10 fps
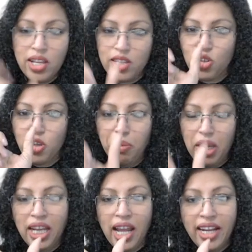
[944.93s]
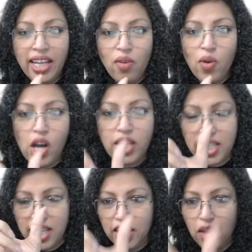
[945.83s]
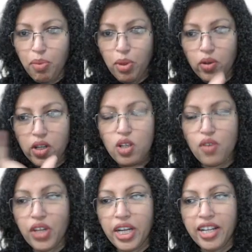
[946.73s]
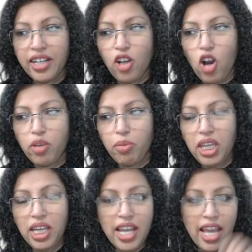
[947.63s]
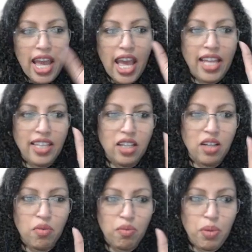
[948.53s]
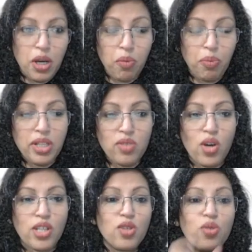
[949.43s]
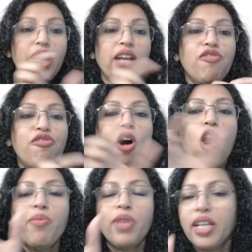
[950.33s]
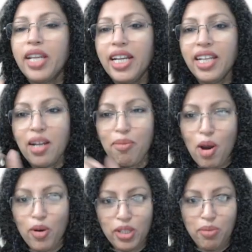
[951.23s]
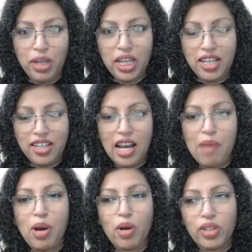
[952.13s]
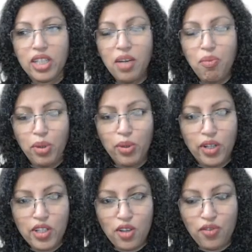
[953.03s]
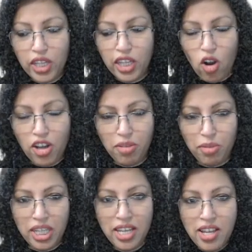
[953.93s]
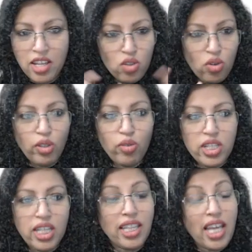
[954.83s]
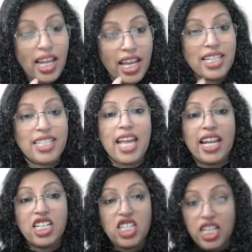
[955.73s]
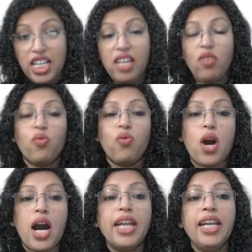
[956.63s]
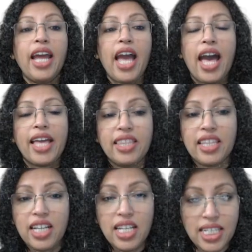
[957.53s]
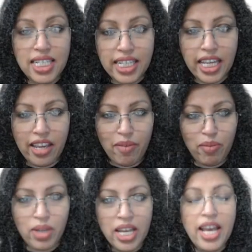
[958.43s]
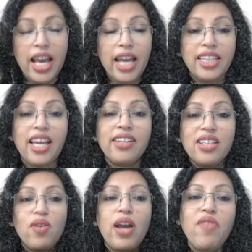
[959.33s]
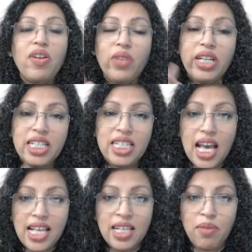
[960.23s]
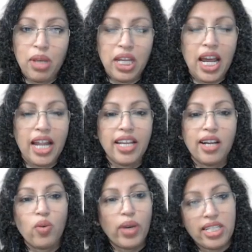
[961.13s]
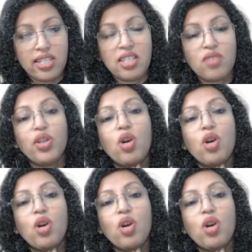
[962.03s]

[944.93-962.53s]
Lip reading: So the main idea was the progress of the Indian economy, and the purpose was to inform the reader about the progress of the economy. So you see, they're essentially one and the same. And that is why when we discuss the main idea questions, we